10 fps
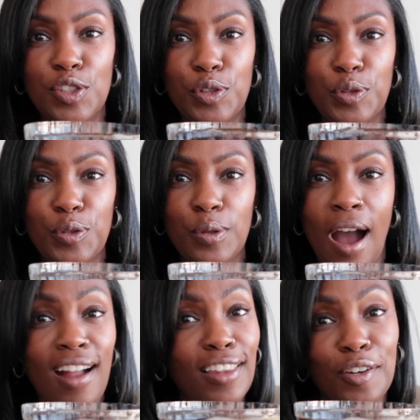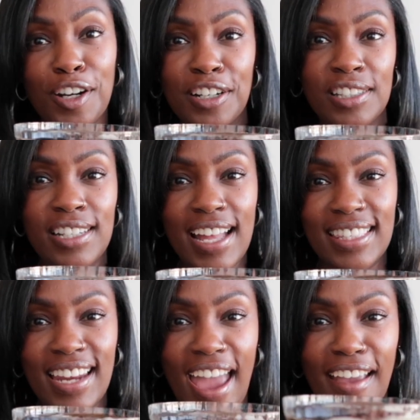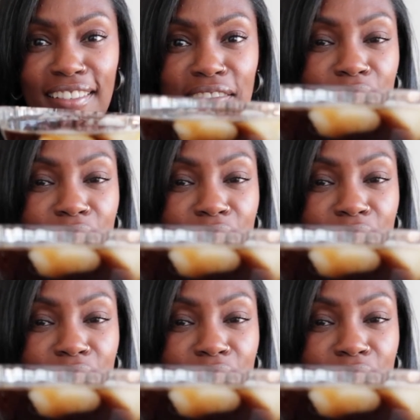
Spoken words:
to our little girls chat today.